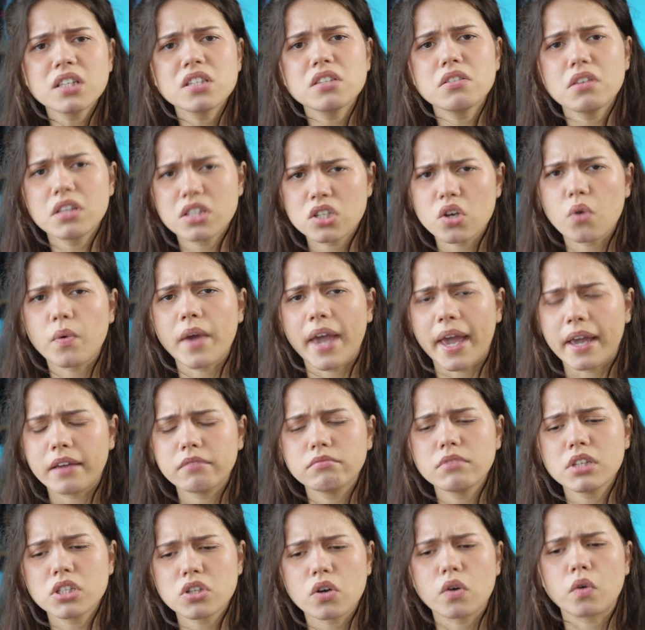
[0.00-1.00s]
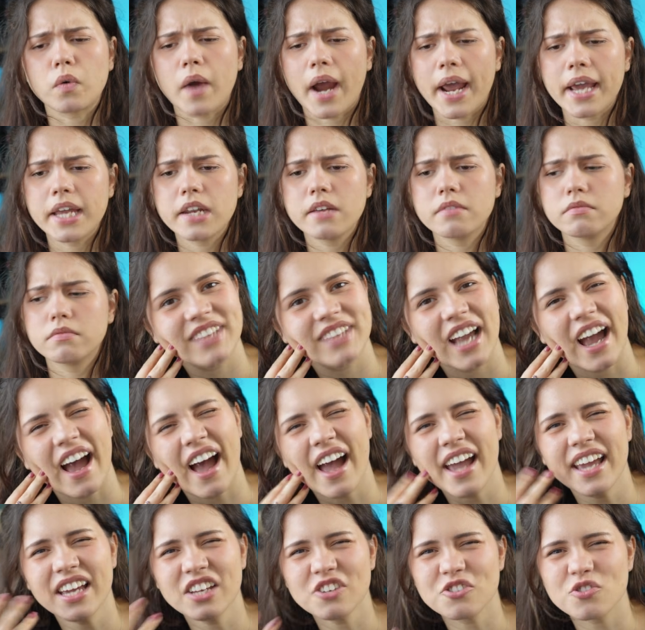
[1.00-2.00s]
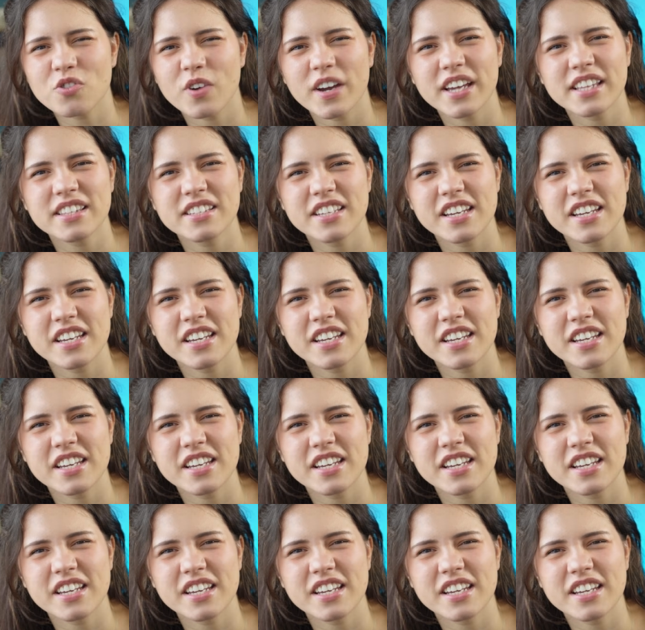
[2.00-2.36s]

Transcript: It's okay. It's all right. I enjoy